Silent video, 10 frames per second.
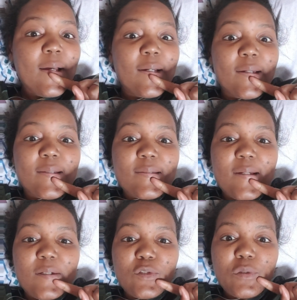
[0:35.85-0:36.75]
An
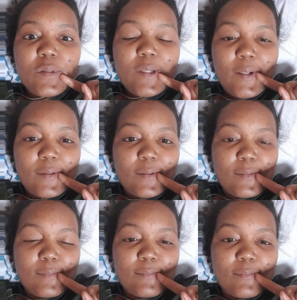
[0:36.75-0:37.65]
entire trolley cart.
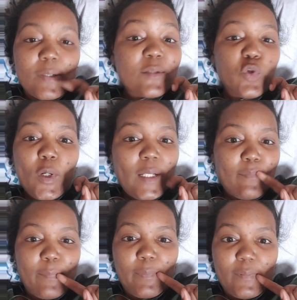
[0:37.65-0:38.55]
Toilet
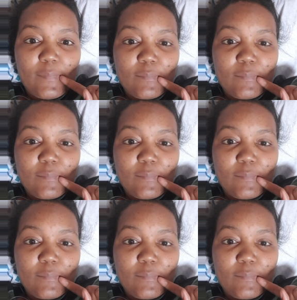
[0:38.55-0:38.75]
paper.